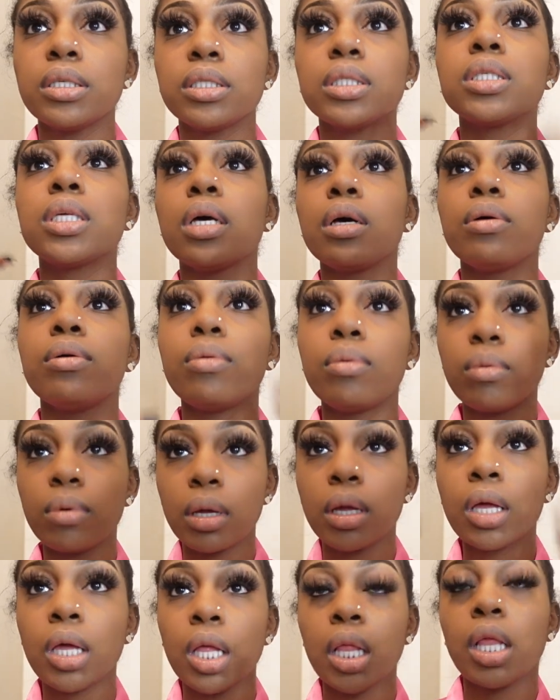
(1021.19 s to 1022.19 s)
so
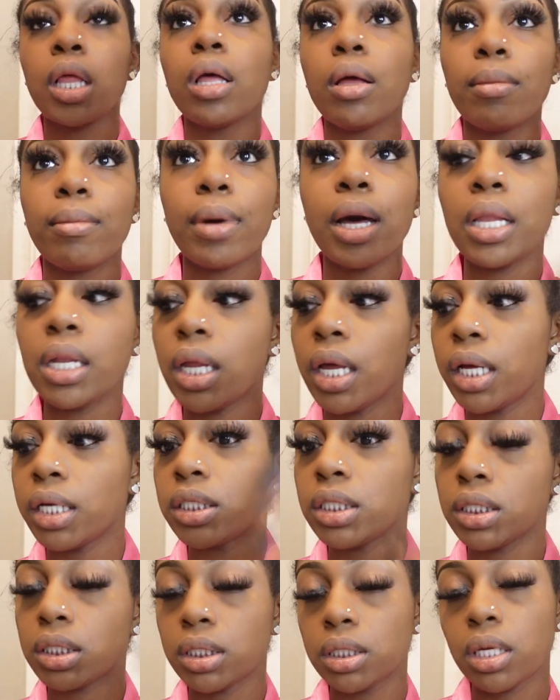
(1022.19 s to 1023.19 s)
my
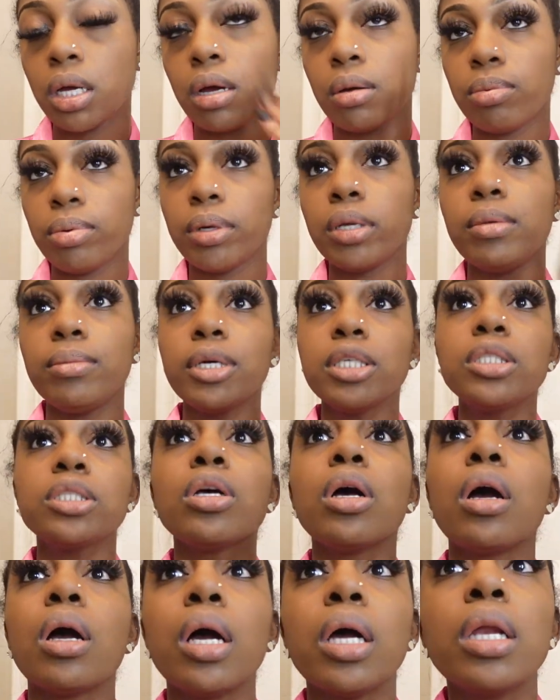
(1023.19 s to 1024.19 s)
lashes are pretty much
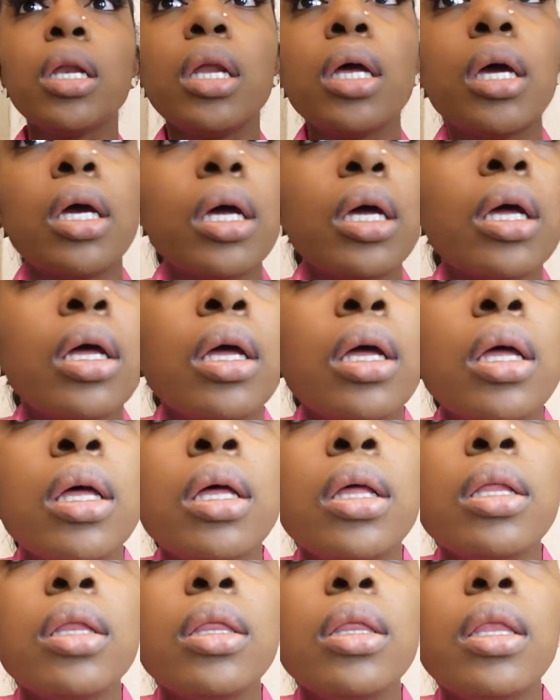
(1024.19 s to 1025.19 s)
on.
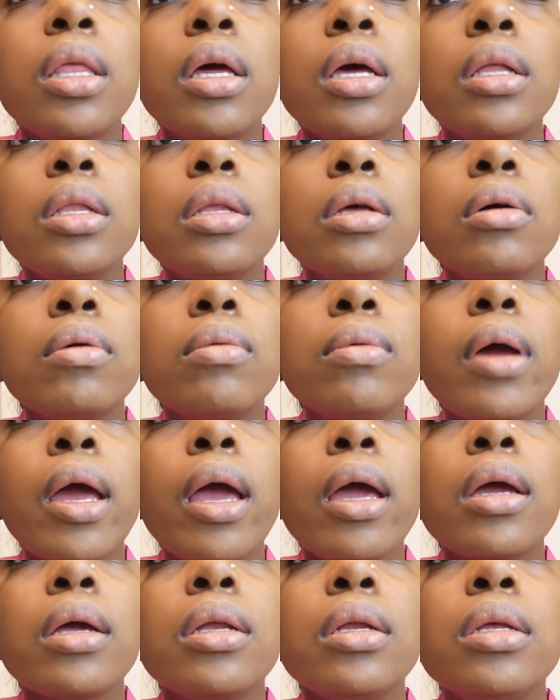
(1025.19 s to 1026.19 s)
They're a little
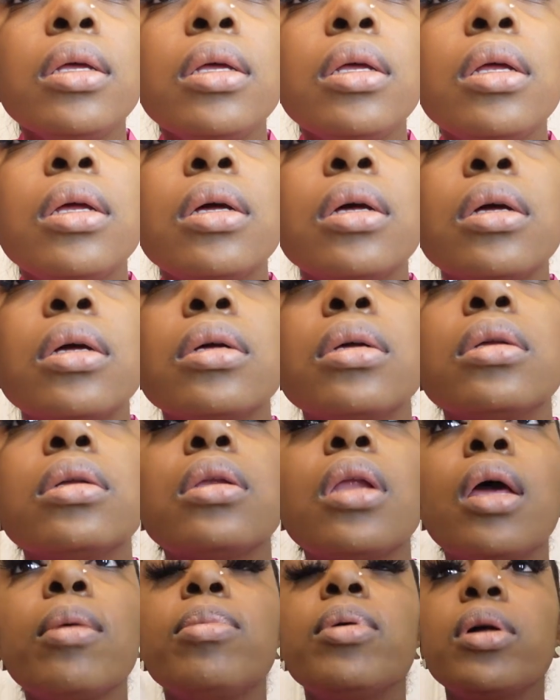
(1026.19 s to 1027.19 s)
raggedy.
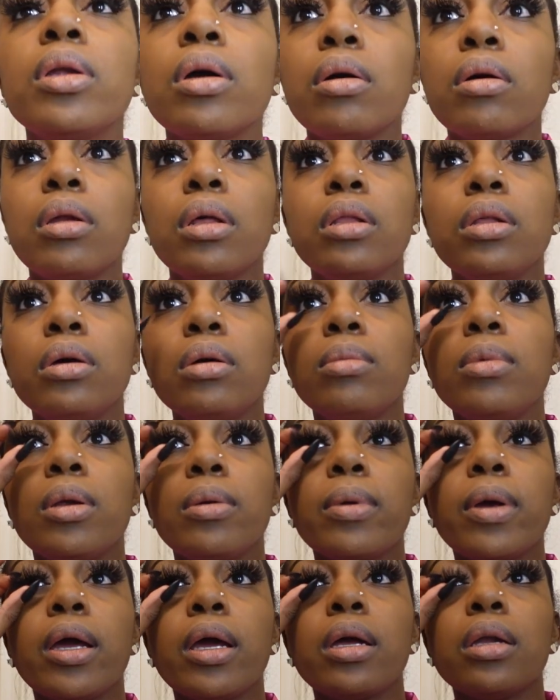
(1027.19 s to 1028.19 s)
They put on a little bit of
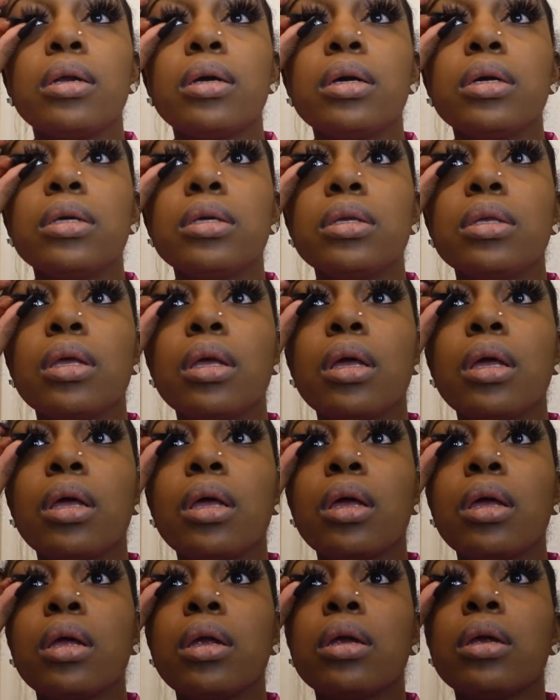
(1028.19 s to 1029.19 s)
raggedy.
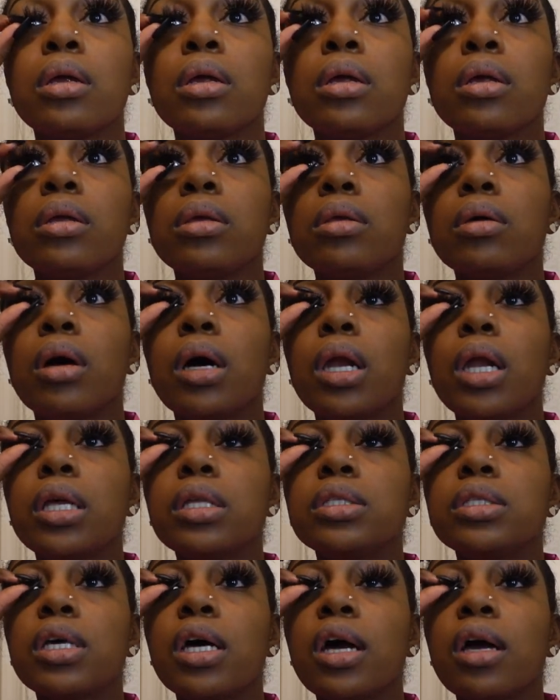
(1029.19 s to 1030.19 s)
Y'all,
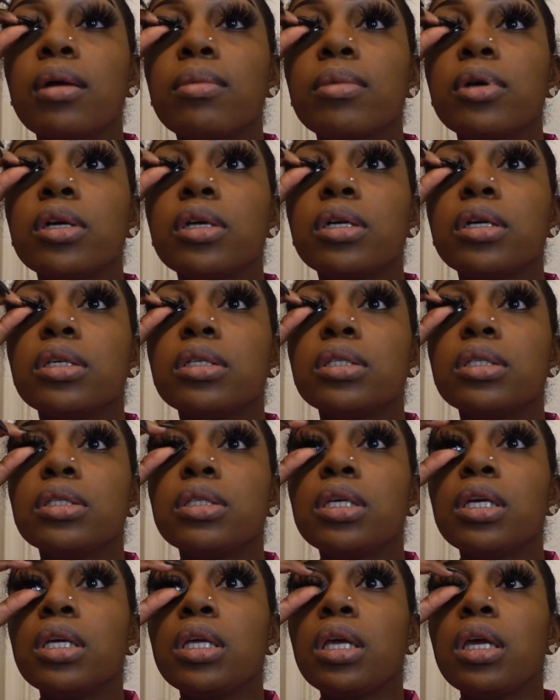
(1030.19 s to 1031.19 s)
that timer is
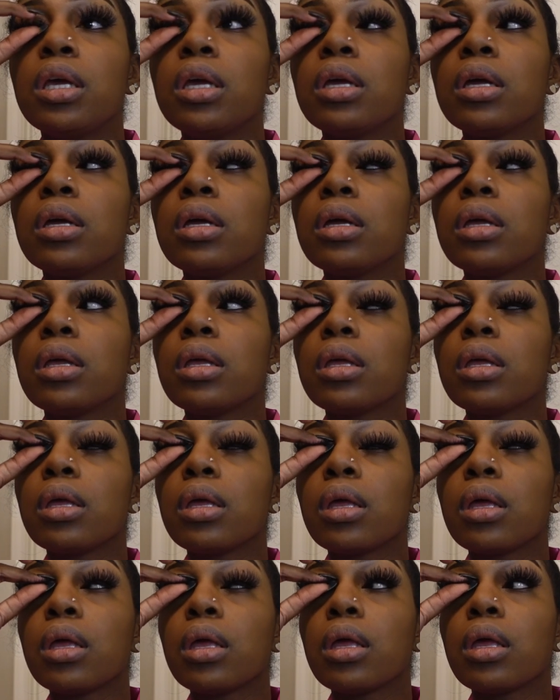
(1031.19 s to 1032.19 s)
ticking.
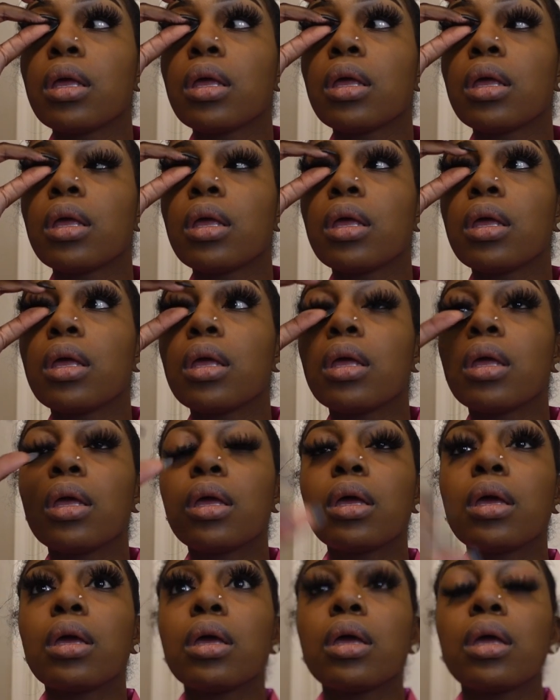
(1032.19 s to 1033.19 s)

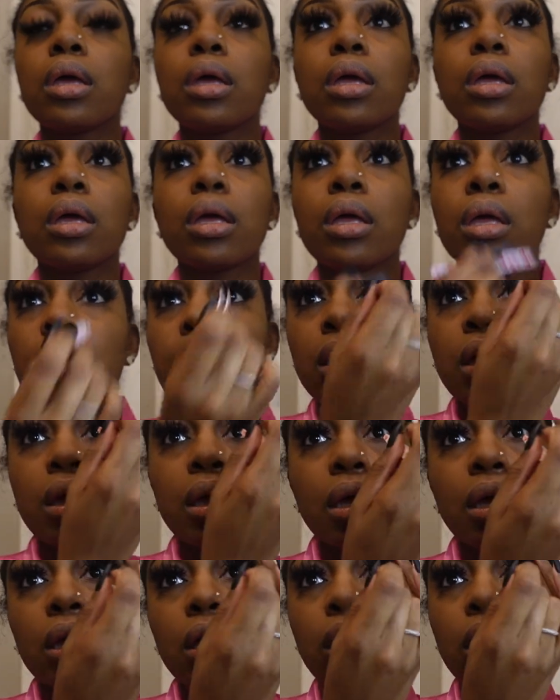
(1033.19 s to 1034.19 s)

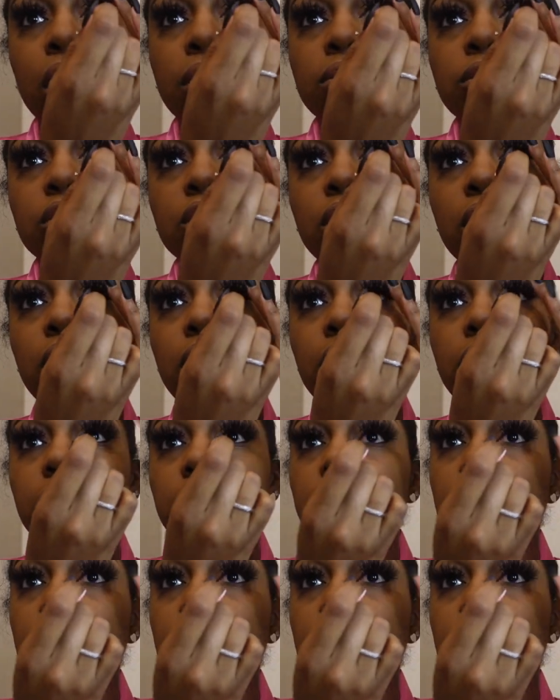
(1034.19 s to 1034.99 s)
And I'm trying